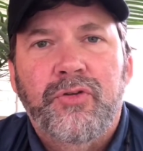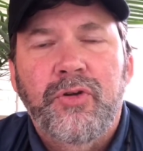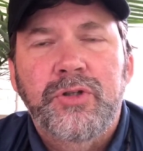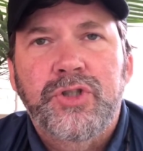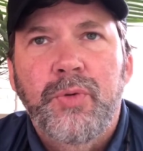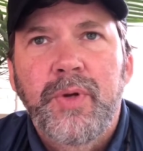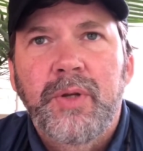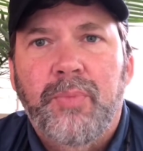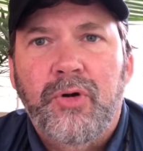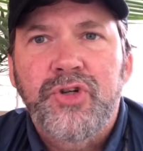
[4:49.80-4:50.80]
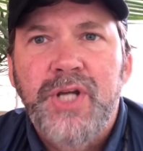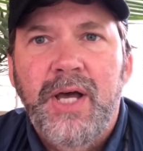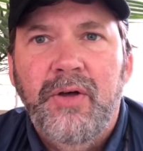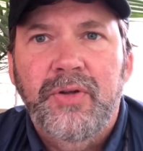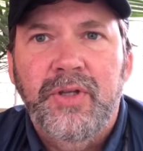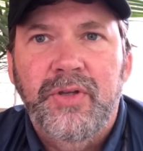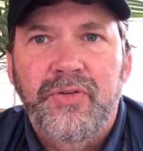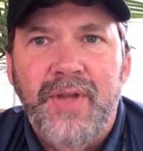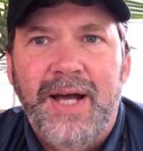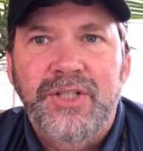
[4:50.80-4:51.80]
Showing partiality is
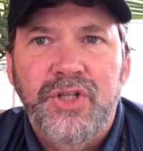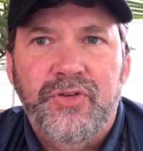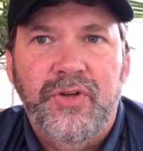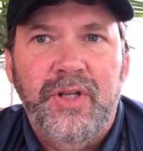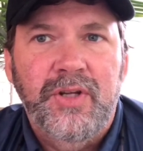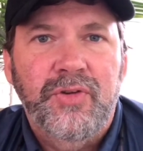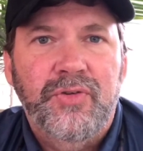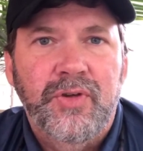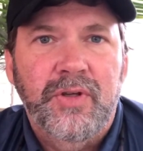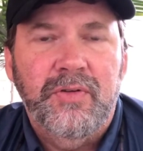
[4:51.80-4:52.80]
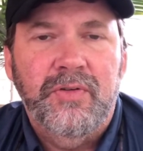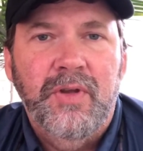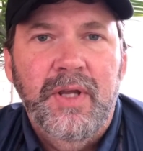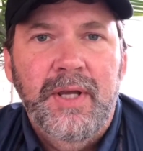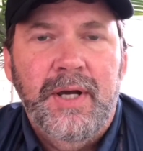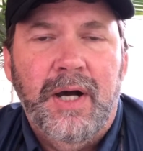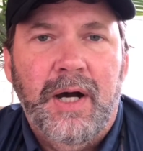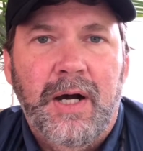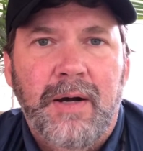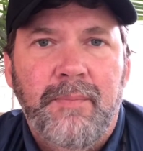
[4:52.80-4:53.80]
not just an innocent,
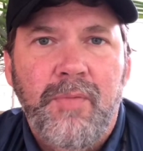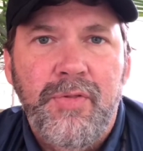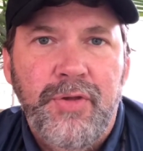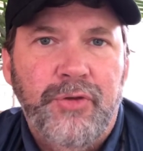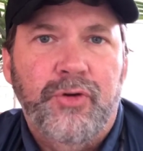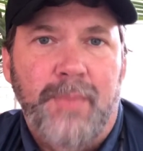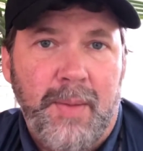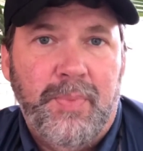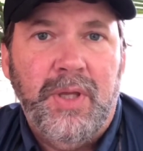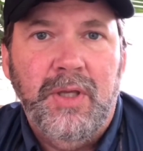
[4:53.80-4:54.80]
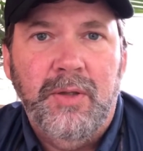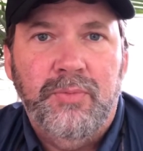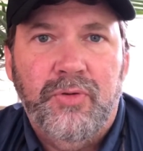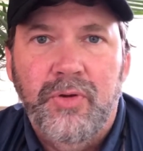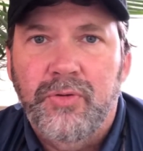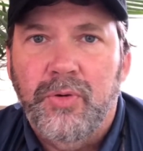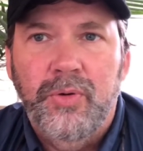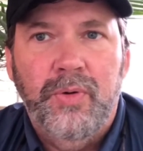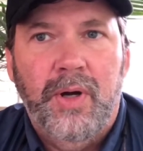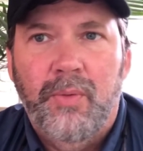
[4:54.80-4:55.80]
these are my peeps, these are
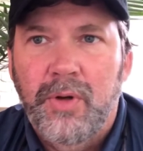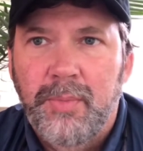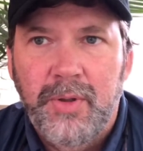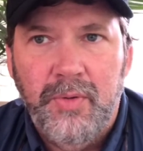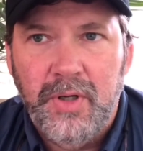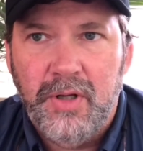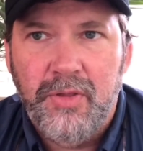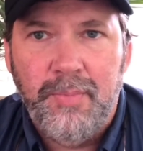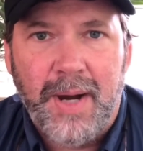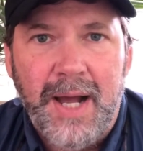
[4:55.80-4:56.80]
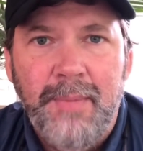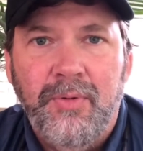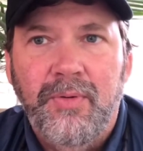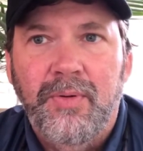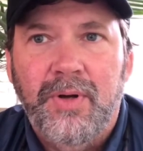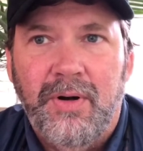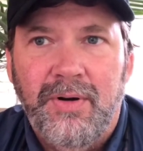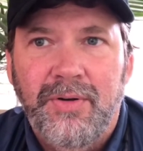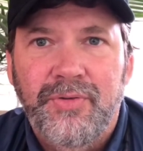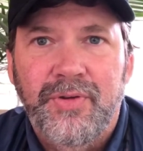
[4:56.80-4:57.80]
who I want to be with. The Bible
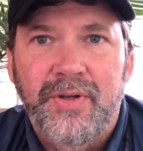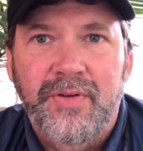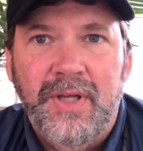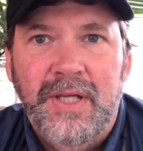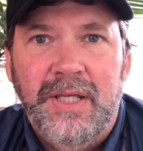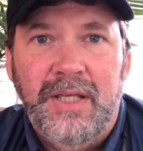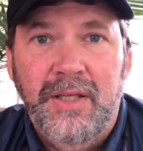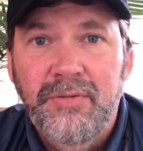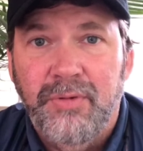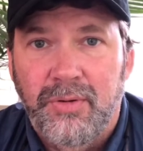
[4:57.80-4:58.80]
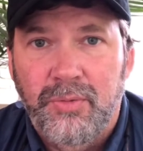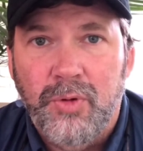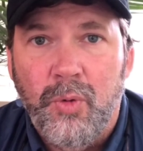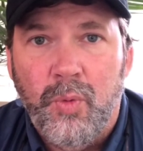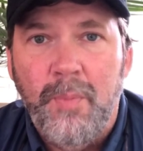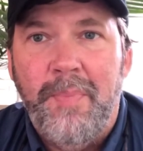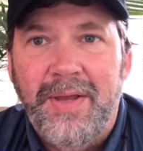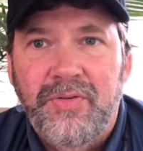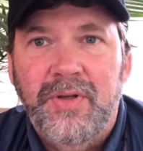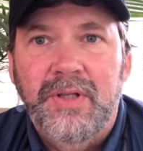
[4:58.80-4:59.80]
calls it evil. We're
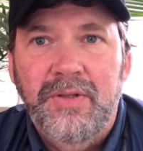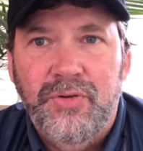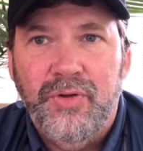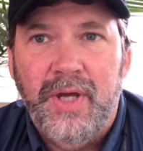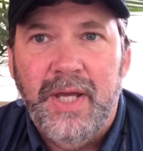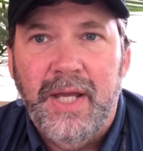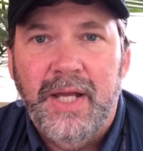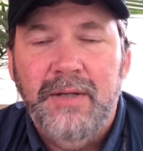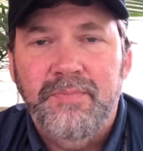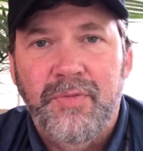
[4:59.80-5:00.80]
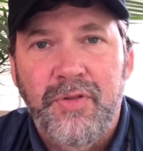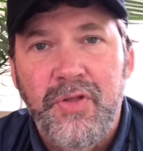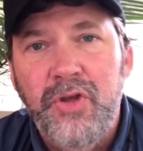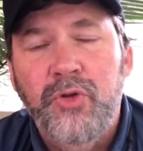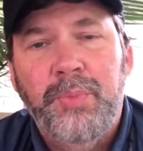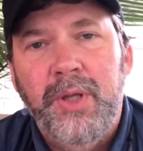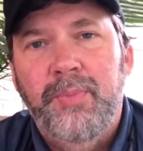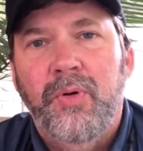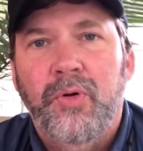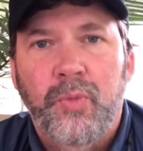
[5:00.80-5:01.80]
basically saying, these
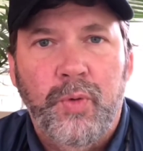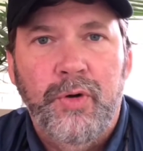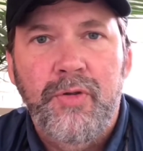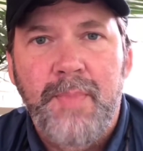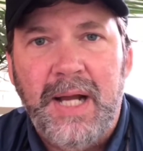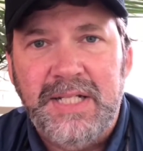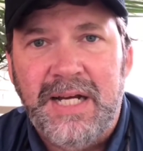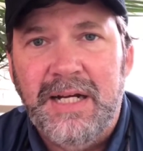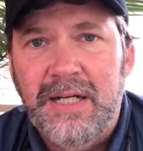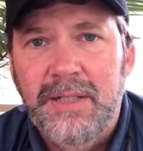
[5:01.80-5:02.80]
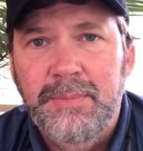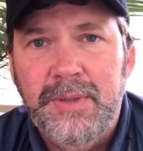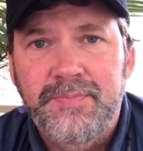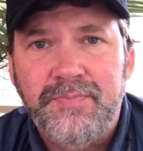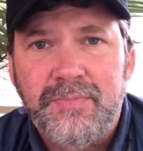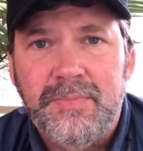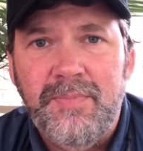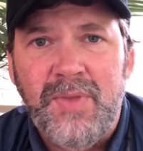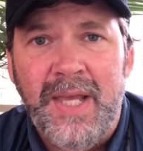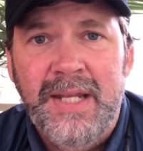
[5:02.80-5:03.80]
people are worth my time, and